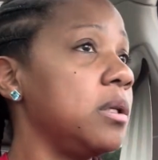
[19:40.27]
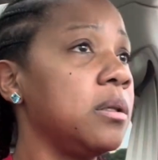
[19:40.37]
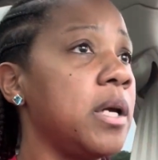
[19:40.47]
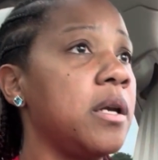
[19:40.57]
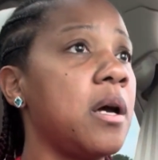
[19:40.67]

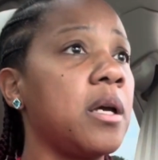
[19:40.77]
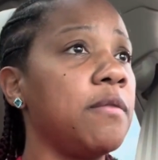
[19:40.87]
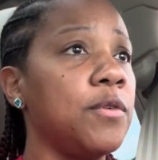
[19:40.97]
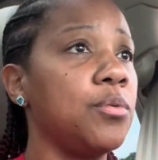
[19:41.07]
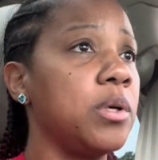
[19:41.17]
they're not
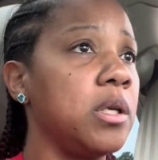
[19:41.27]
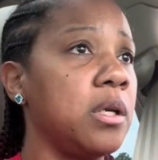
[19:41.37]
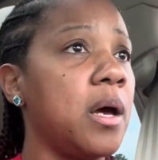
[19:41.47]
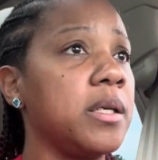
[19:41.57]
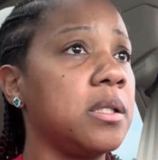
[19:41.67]
giving you any
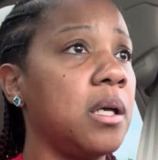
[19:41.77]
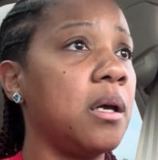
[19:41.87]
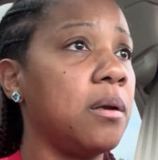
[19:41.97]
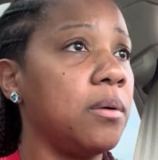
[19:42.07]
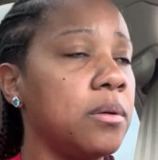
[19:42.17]
nice
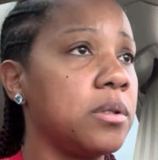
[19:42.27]
standards.